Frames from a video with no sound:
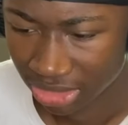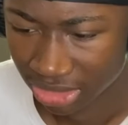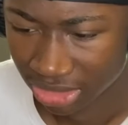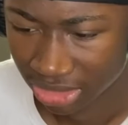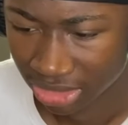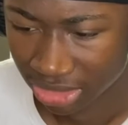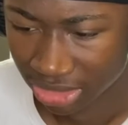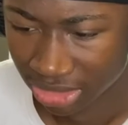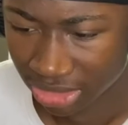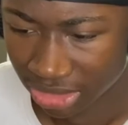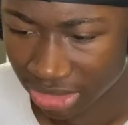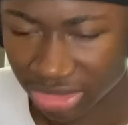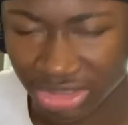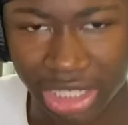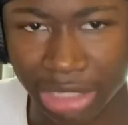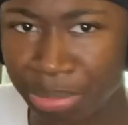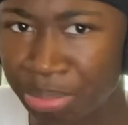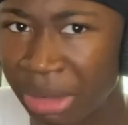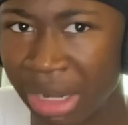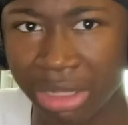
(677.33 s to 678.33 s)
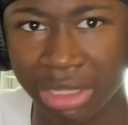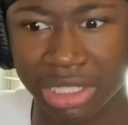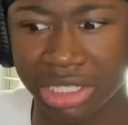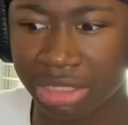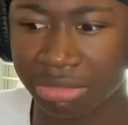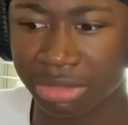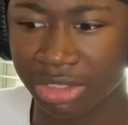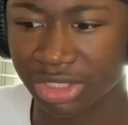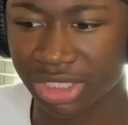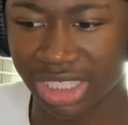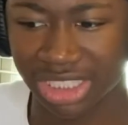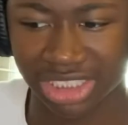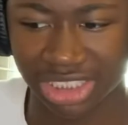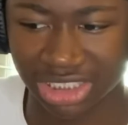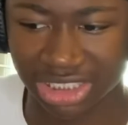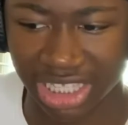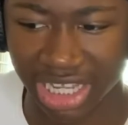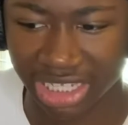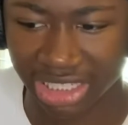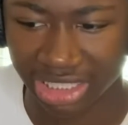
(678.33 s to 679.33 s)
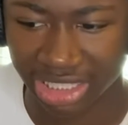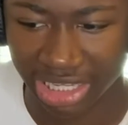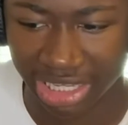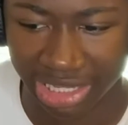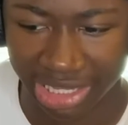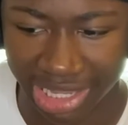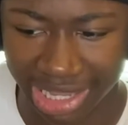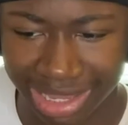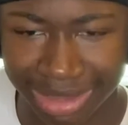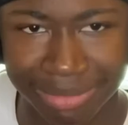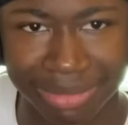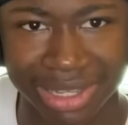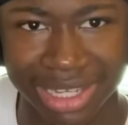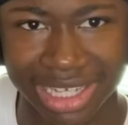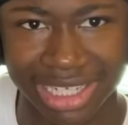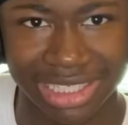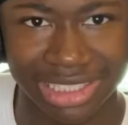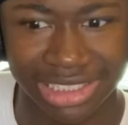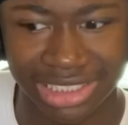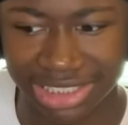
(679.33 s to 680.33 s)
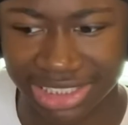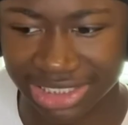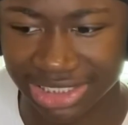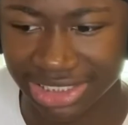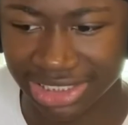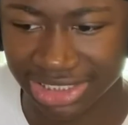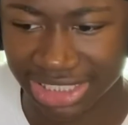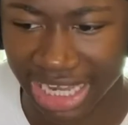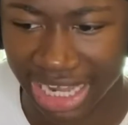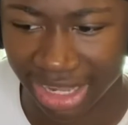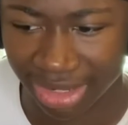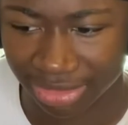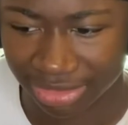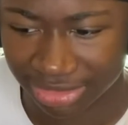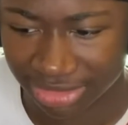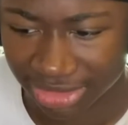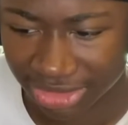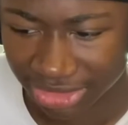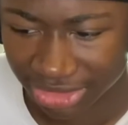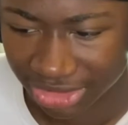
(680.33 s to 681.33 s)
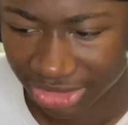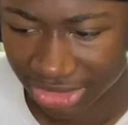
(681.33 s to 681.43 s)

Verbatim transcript: There's like barely any music. It's just like ambience and sounds.